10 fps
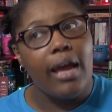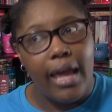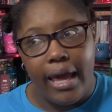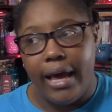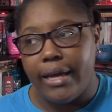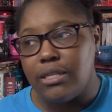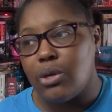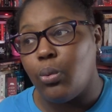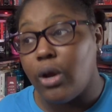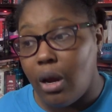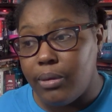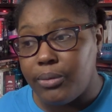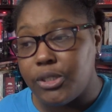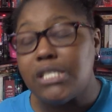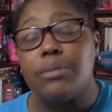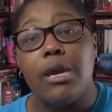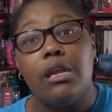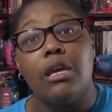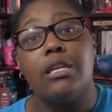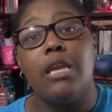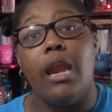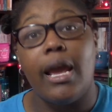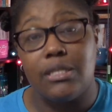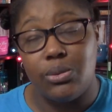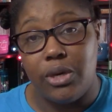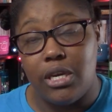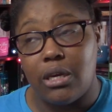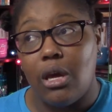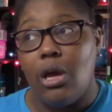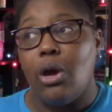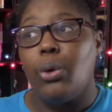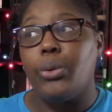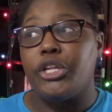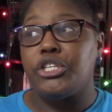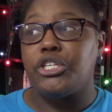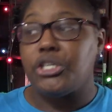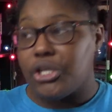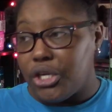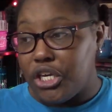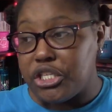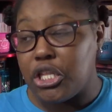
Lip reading: and what I'll be participating in next week, which is a